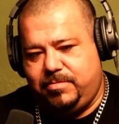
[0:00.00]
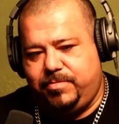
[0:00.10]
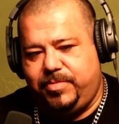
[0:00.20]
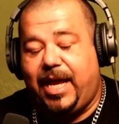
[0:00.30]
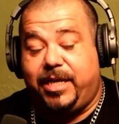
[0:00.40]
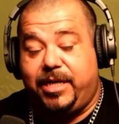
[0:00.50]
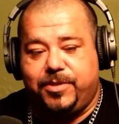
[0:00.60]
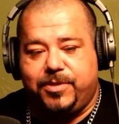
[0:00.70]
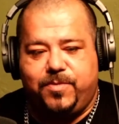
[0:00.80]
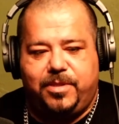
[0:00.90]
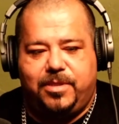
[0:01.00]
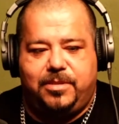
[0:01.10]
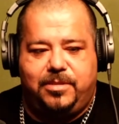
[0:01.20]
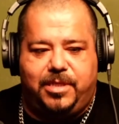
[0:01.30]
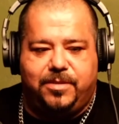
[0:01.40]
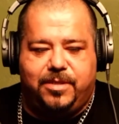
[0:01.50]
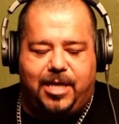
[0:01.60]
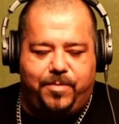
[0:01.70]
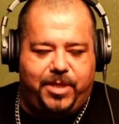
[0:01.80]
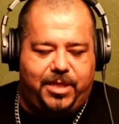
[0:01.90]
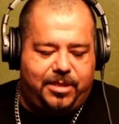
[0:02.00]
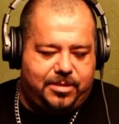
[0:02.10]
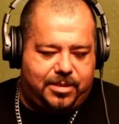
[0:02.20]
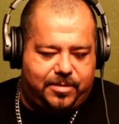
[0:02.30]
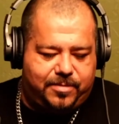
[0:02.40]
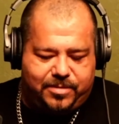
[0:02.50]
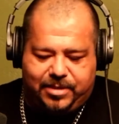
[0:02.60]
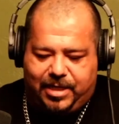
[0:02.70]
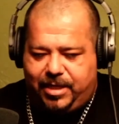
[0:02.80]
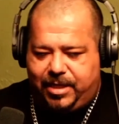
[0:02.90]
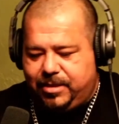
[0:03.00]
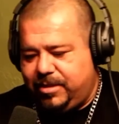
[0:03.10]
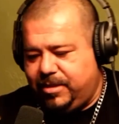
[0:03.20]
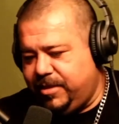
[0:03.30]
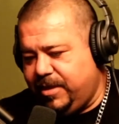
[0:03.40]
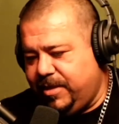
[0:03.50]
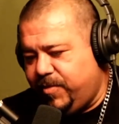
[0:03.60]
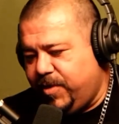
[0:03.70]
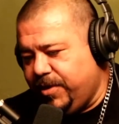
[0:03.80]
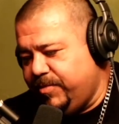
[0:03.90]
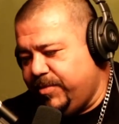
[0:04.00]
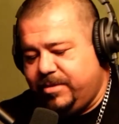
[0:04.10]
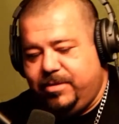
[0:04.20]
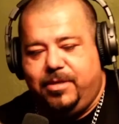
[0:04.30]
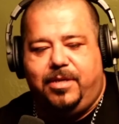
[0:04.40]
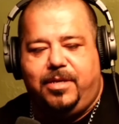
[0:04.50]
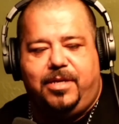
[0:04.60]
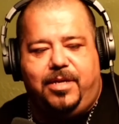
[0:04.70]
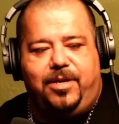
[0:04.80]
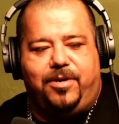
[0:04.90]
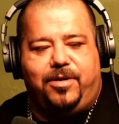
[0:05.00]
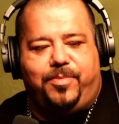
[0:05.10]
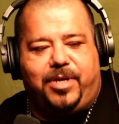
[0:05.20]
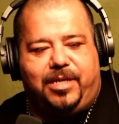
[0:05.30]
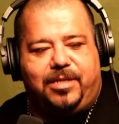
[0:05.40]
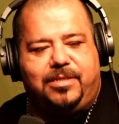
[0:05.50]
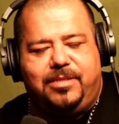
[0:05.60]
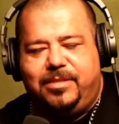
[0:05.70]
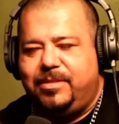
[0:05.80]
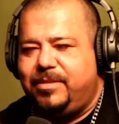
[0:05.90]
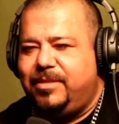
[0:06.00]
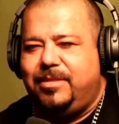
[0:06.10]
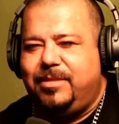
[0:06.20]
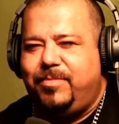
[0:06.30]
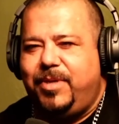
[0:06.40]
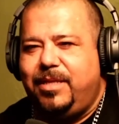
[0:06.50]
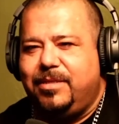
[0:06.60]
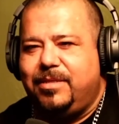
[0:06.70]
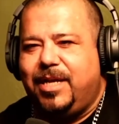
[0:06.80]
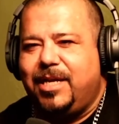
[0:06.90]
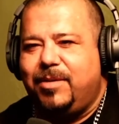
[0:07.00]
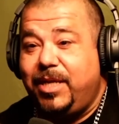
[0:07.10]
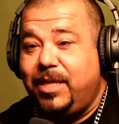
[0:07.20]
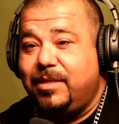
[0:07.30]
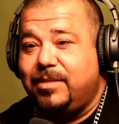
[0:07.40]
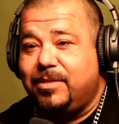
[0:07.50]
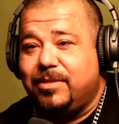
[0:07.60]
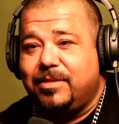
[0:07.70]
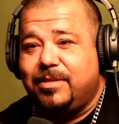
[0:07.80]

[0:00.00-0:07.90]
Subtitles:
diagnosed with the diabetes, and I hate that word, but hard to pronounce. Is it diabetes or